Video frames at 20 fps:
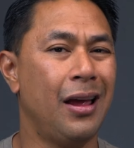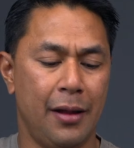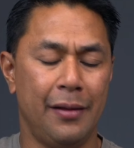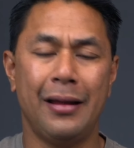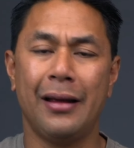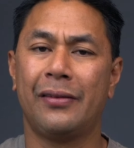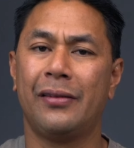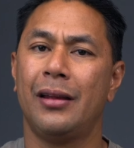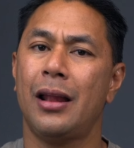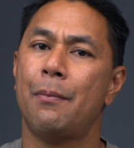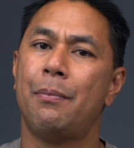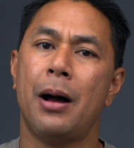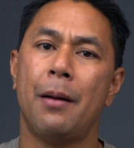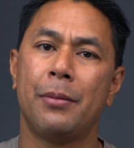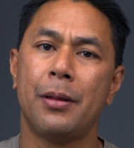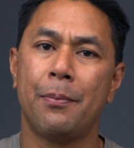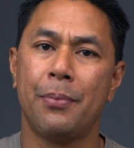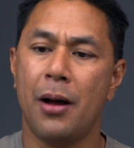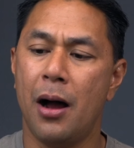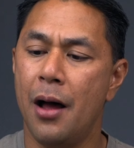Next thing that
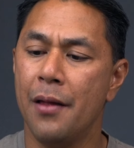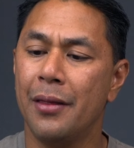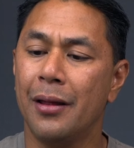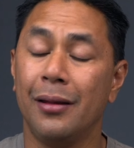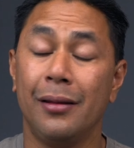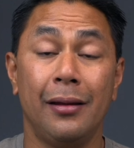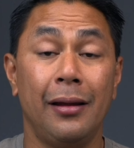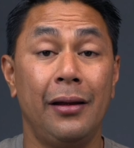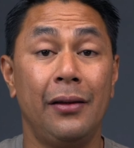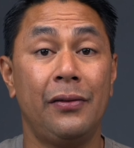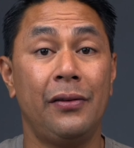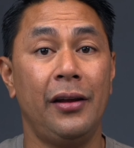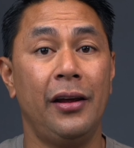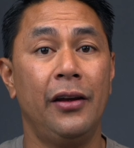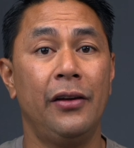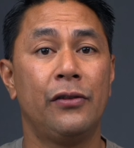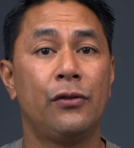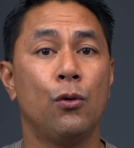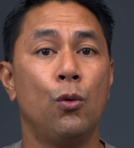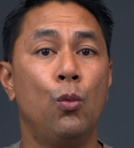popped up on the list
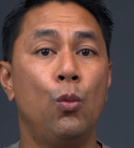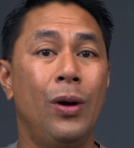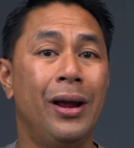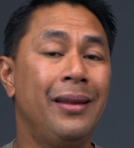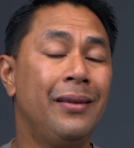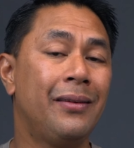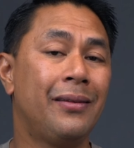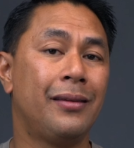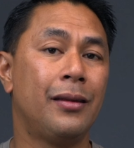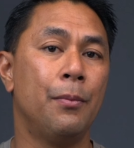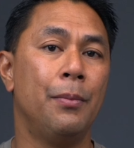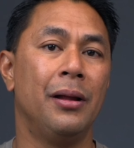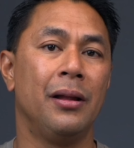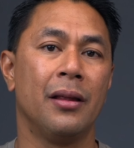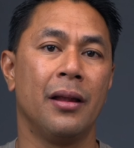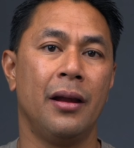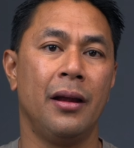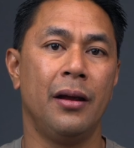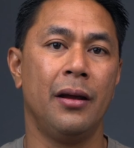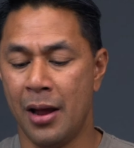is wind
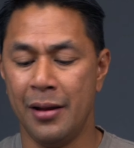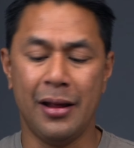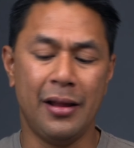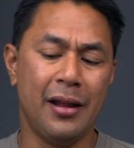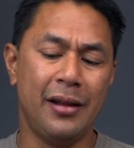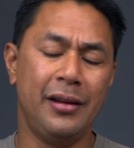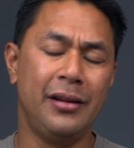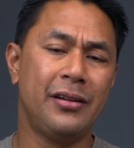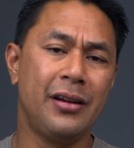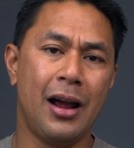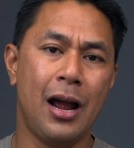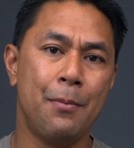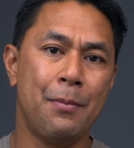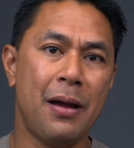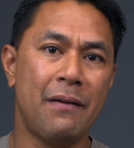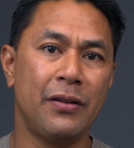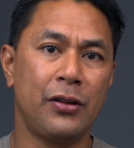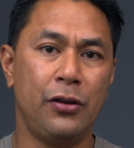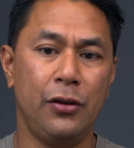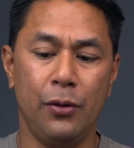stability. Now the D J I
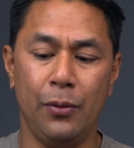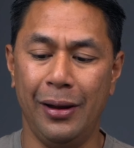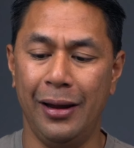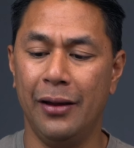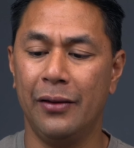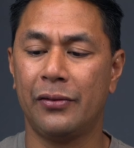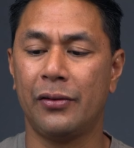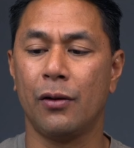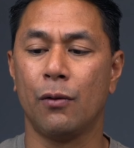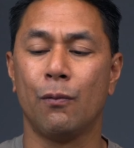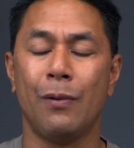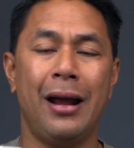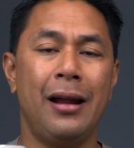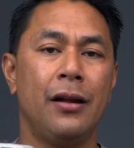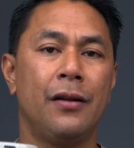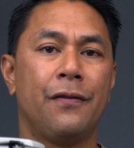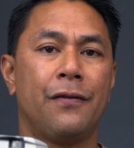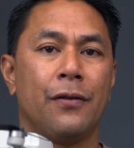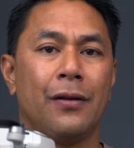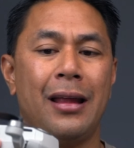Mavic two is
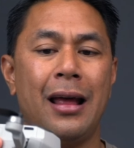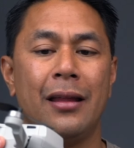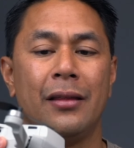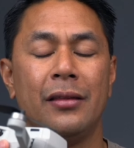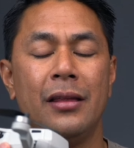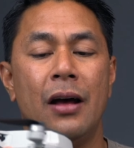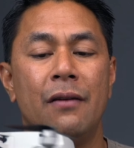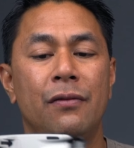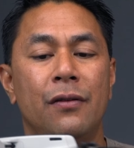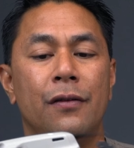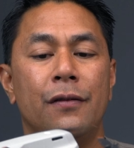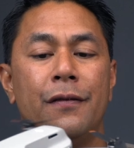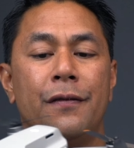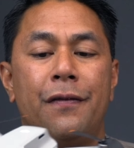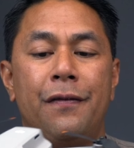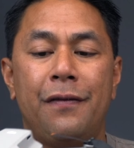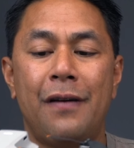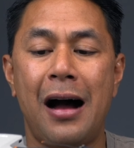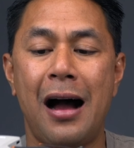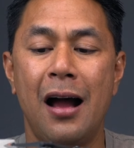rated for that level
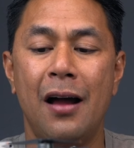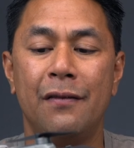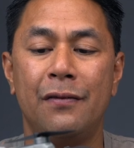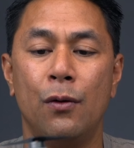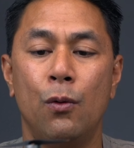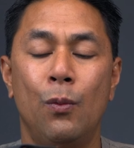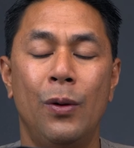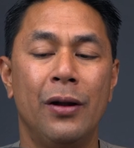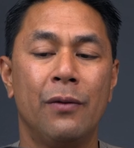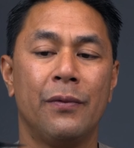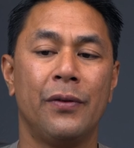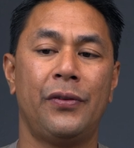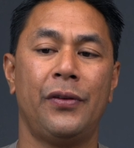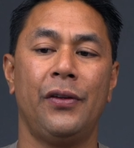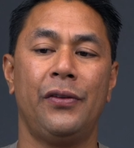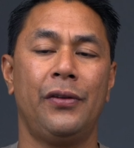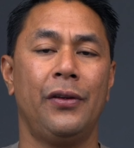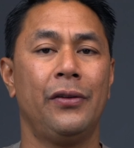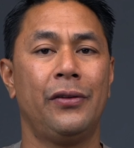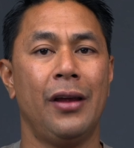five wind
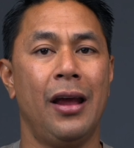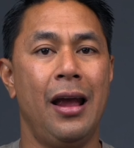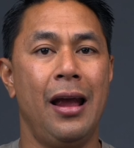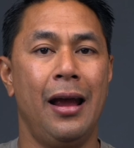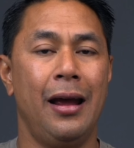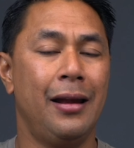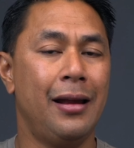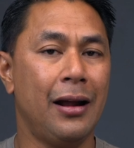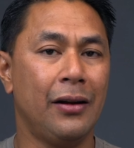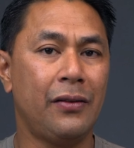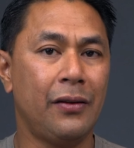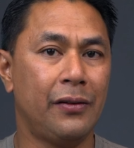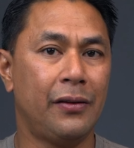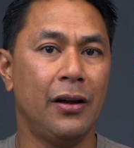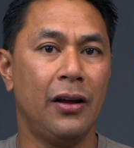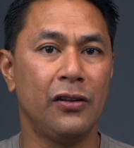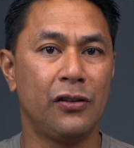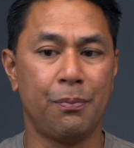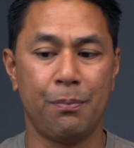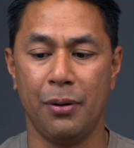resistance, and it actually
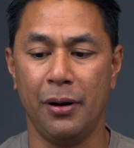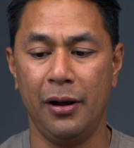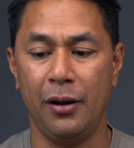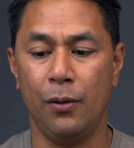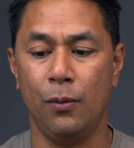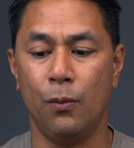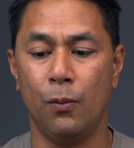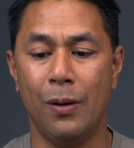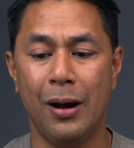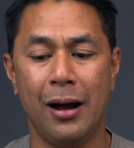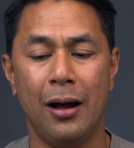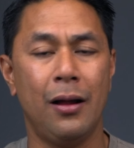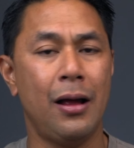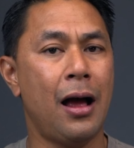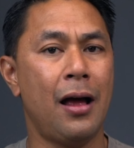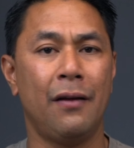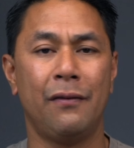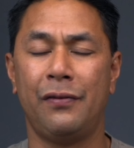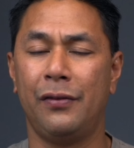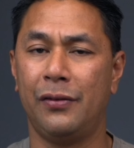does pretty well.
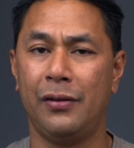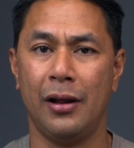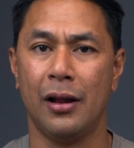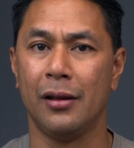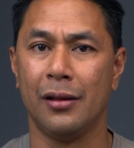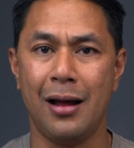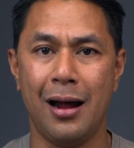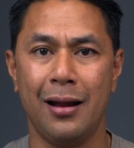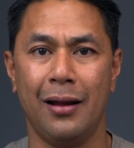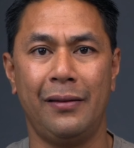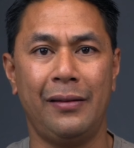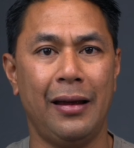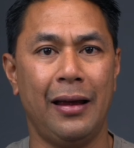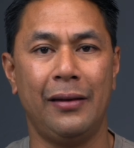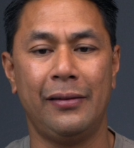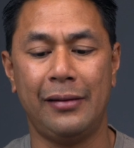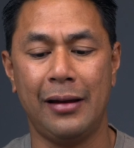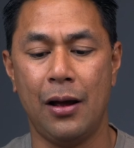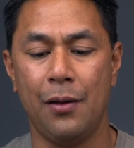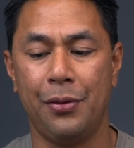I've seen a lot of
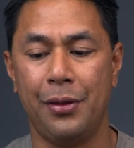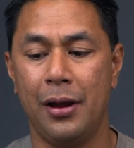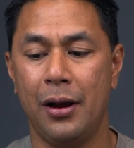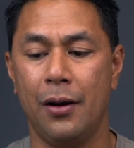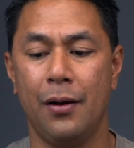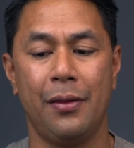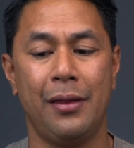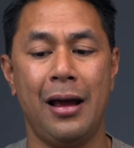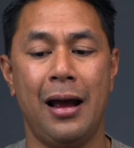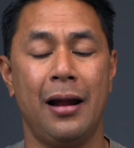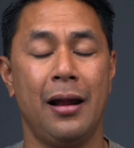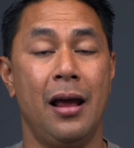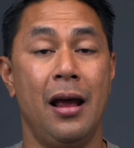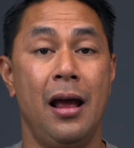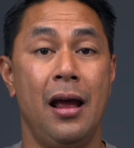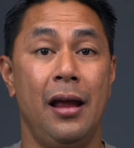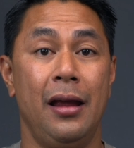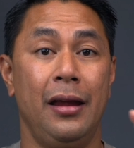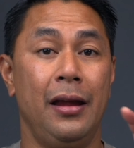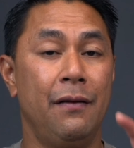tests out there that
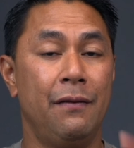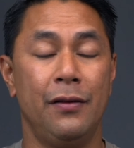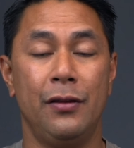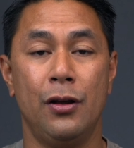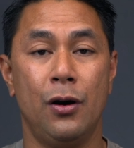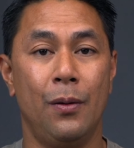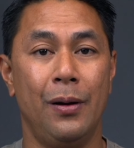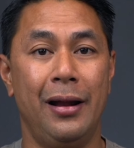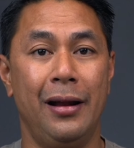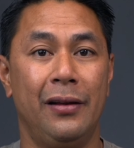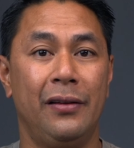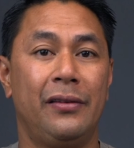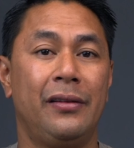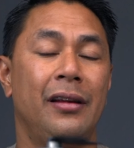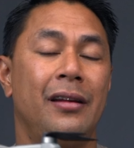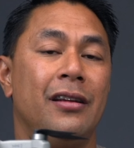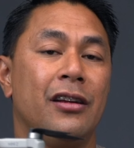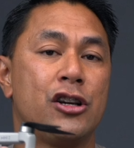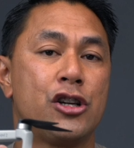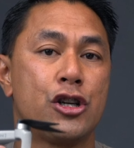even though it is
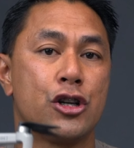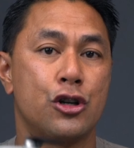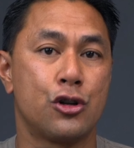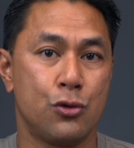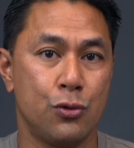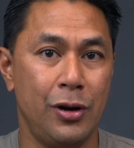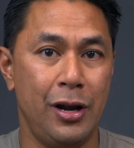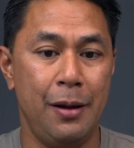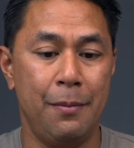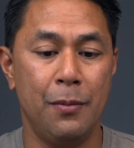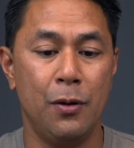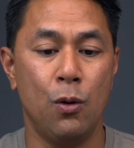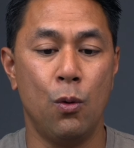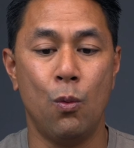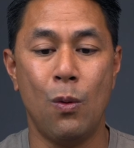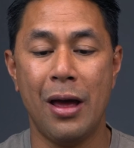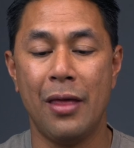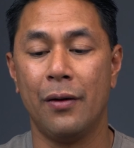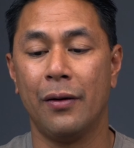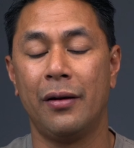in extreme
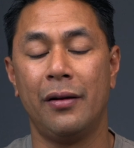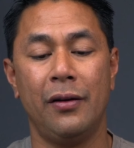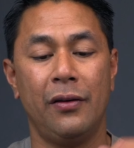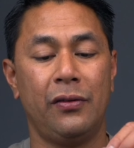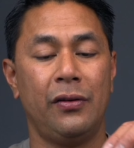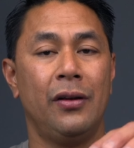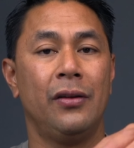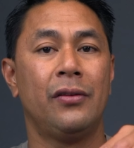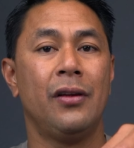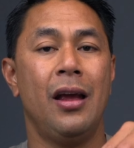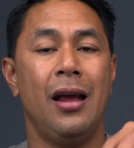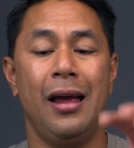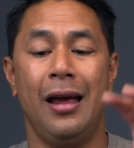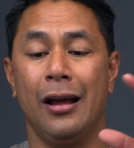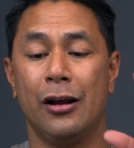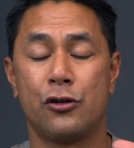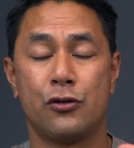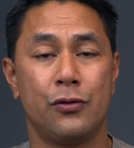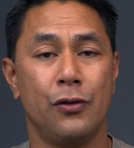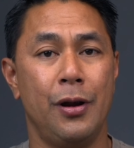weather conditions,
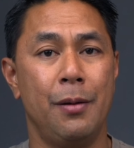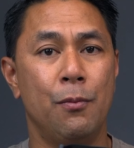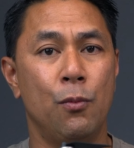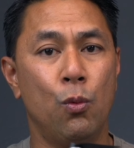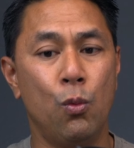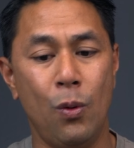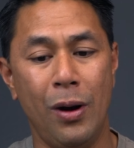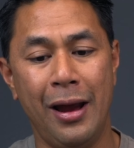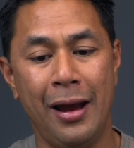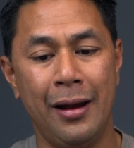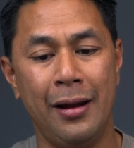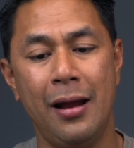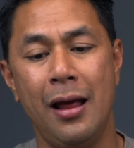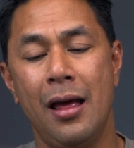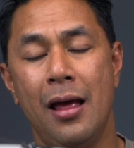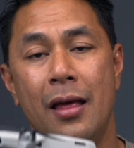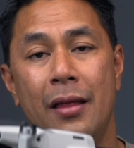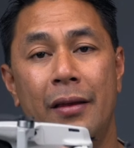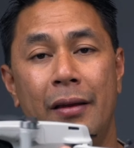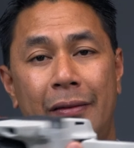extreme wind,
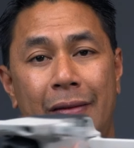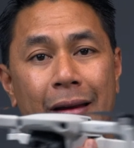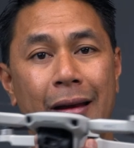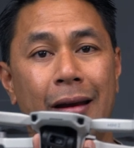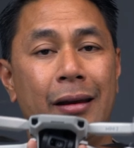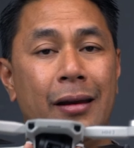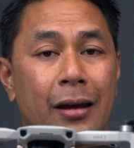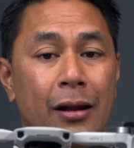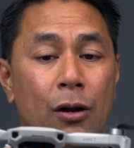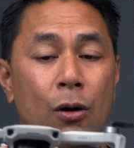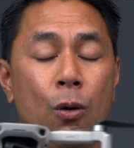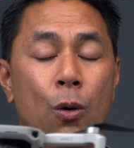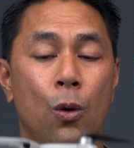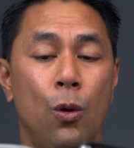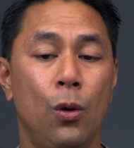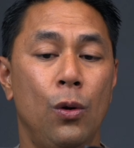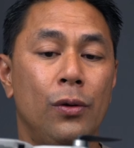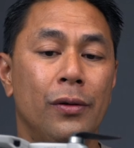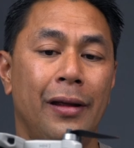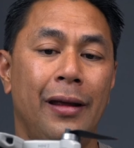this thing can
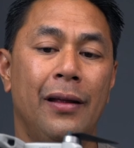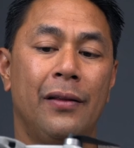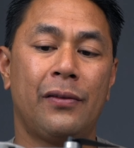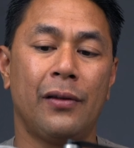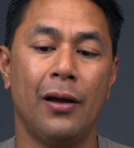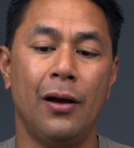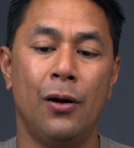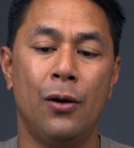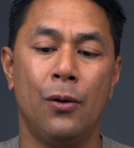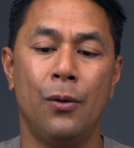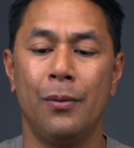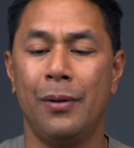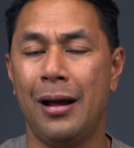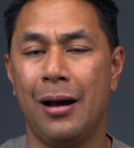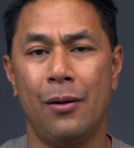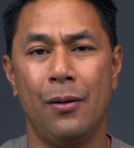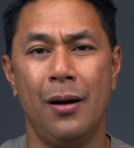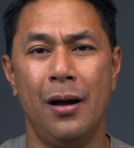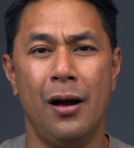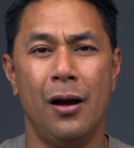hold its own.
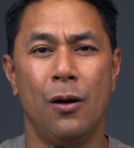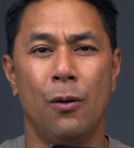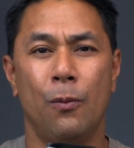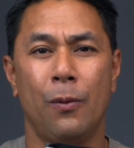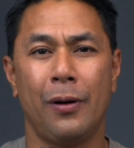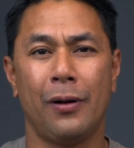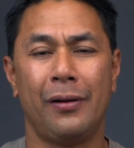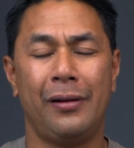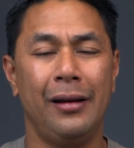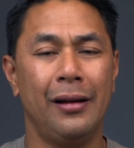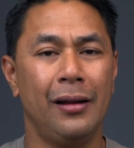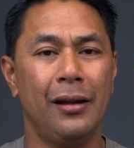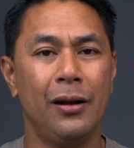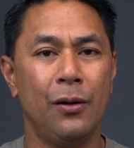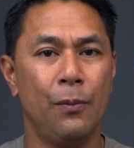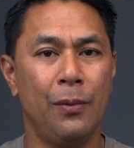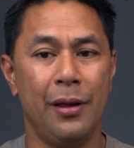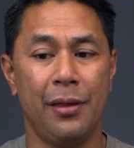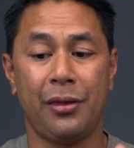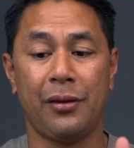Now, we're
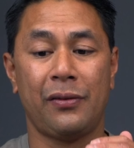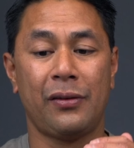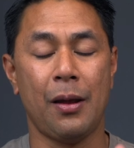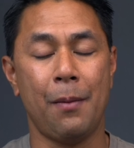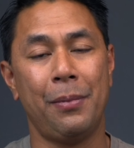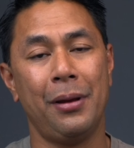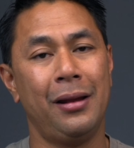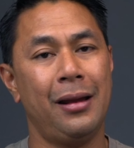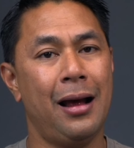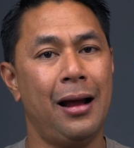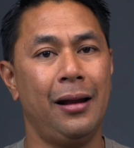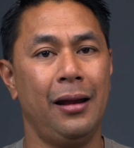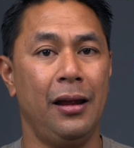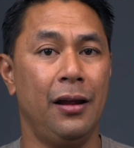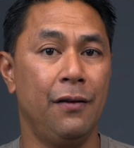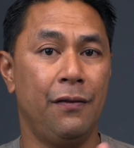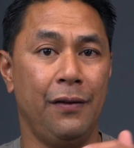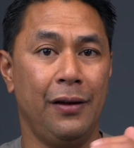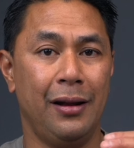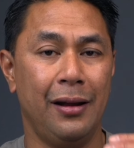dealing with something that
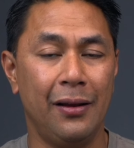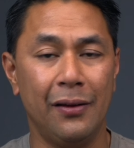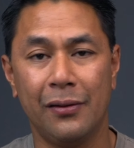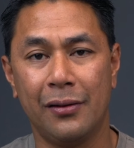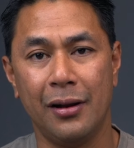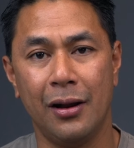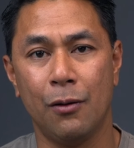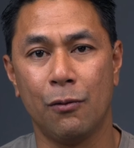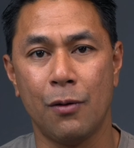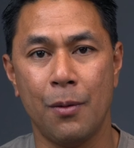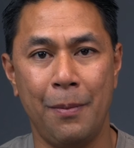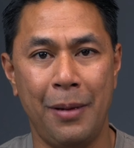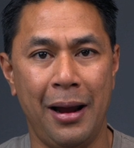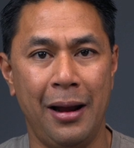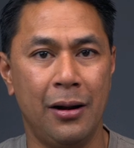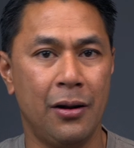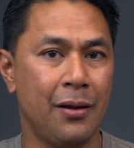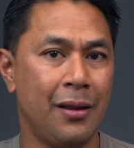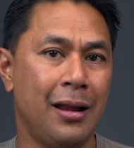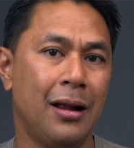if it is gonna
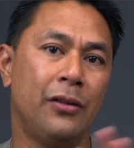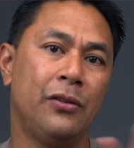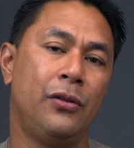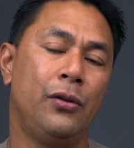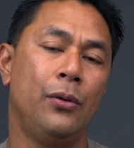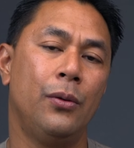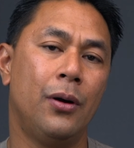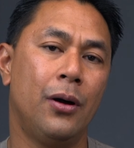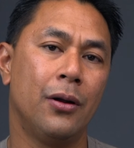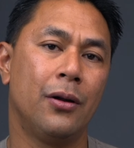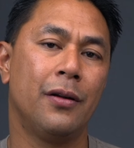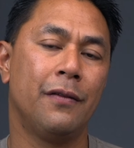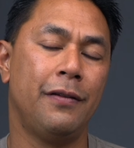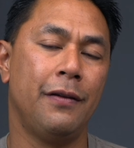remain under that two hundred